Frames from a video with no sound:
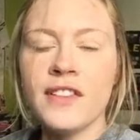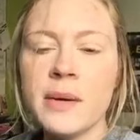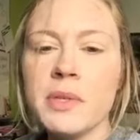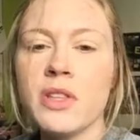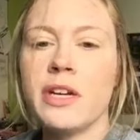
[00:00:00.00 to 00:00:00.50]

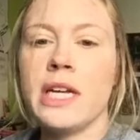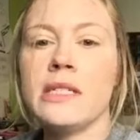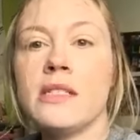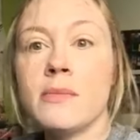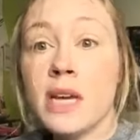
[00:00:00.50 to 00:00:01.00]
Flipped
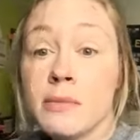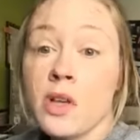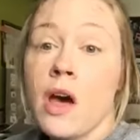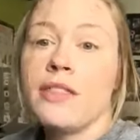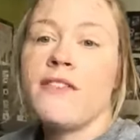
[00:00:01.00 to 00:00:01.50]
learning,
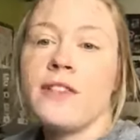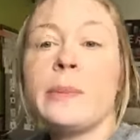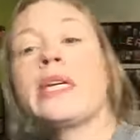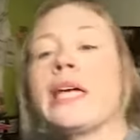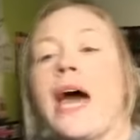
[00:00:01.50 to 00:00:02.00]
sometimes called the
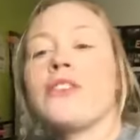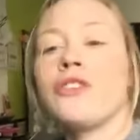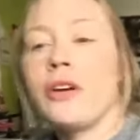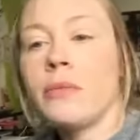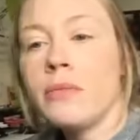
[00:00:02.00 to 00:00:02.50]
flipped
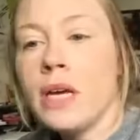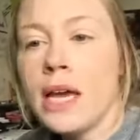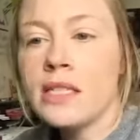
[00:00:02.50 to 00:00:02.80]
classroom,